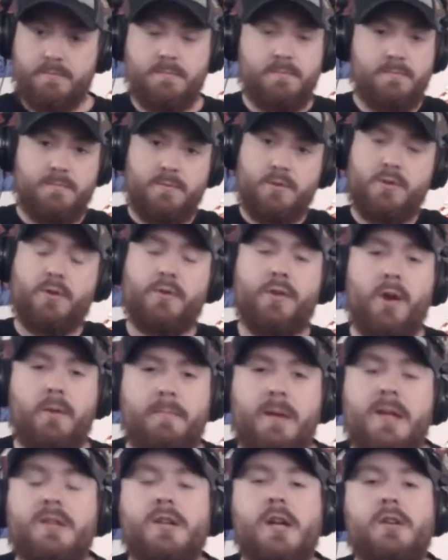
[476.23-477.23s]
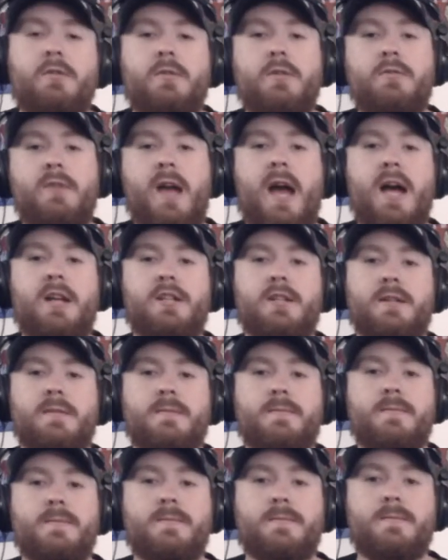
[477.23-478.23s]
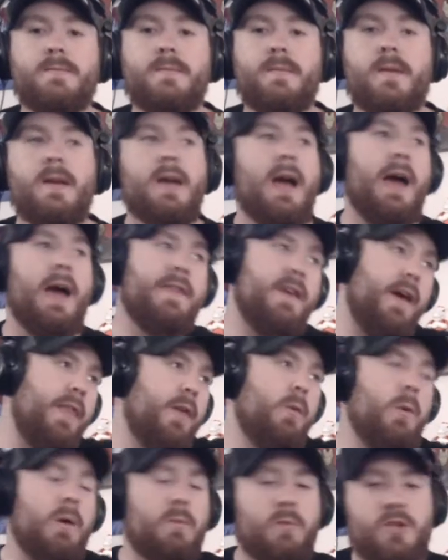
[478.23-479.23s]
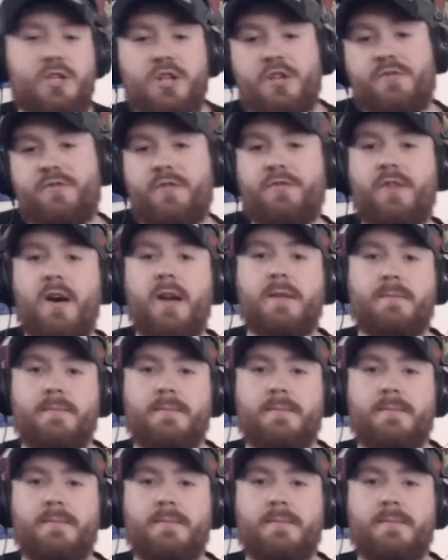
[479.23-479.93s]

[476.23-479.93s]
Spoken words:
you'll know my genuine reaction. And the other one was just for fun.